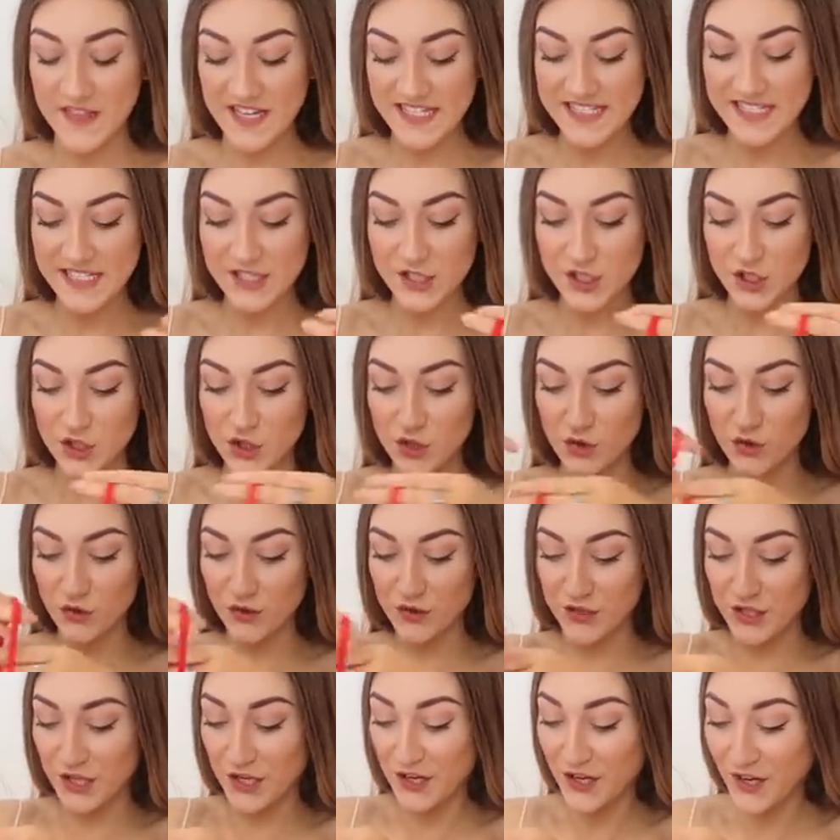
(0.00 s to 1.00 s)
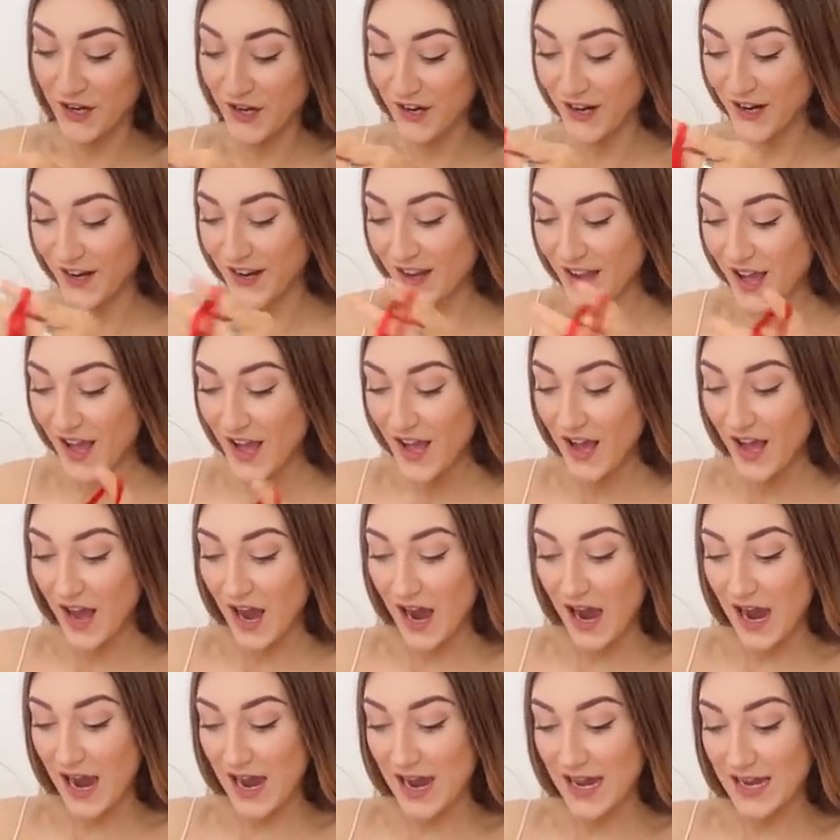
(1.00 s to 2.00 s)
This is huge.
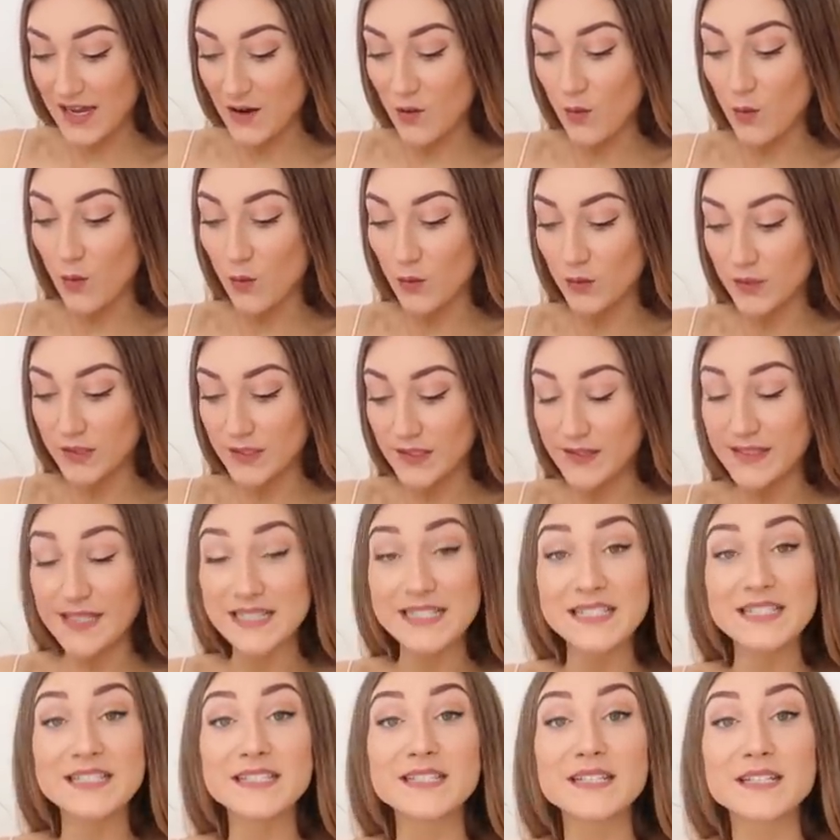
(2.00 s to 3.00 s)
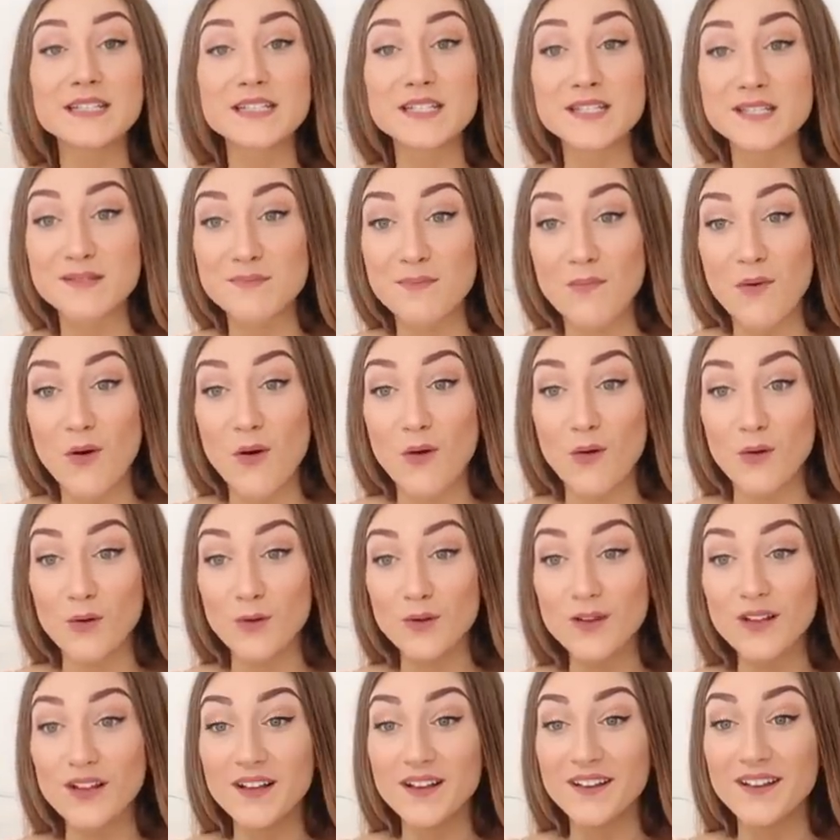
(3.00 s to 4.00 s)
This is a
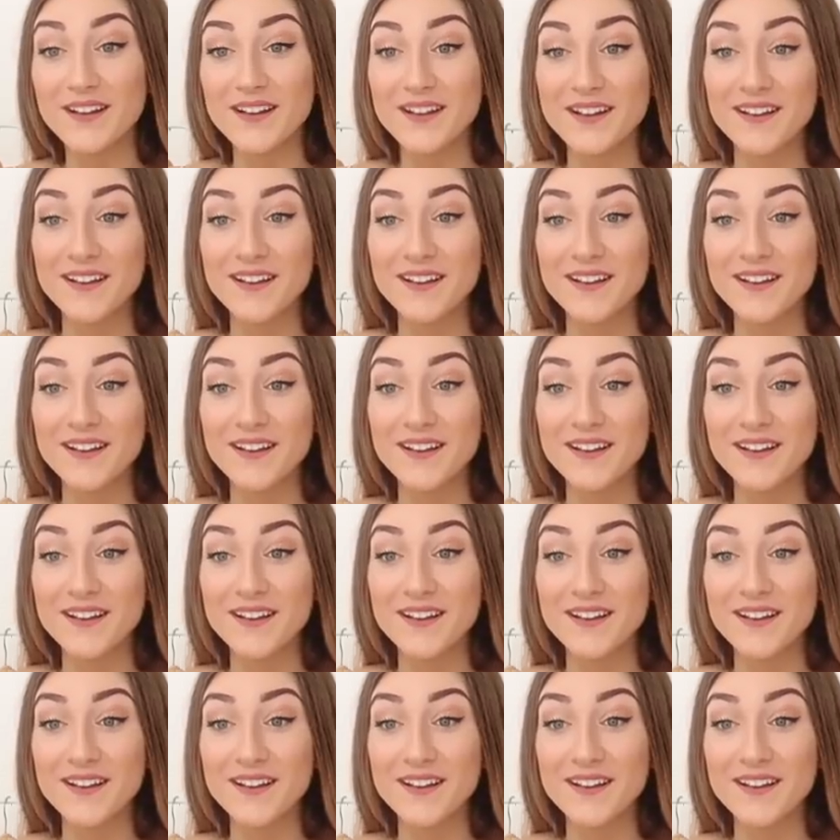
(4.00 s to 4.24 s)
small.